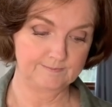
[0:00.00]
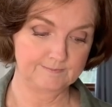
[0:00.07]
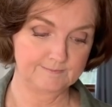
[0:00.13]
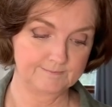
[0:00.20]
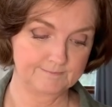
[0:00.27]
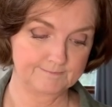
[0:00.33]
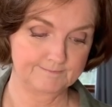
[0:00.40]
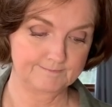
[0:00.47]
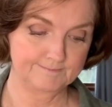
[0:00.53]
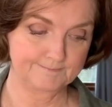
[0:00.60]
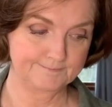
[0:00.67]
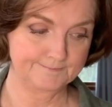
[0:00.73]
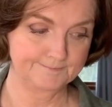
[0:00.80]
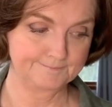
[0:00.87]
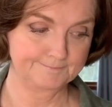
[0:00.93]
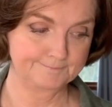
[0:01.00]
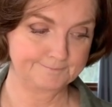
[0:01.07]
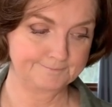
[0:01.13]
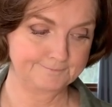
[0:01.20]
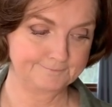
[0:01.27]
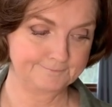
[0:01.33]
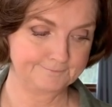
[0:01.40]

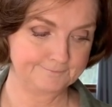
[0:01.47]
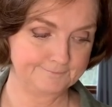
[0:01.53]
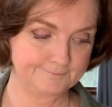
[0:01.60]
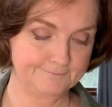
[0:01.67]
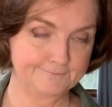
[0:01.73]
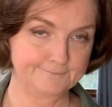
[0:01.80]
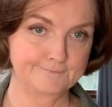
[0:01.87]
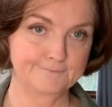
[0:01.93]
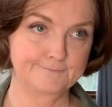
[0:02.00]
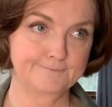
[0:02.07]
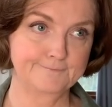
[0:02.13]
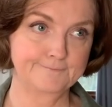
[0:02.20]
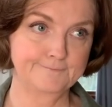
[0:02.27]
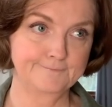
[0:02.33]
[no speech]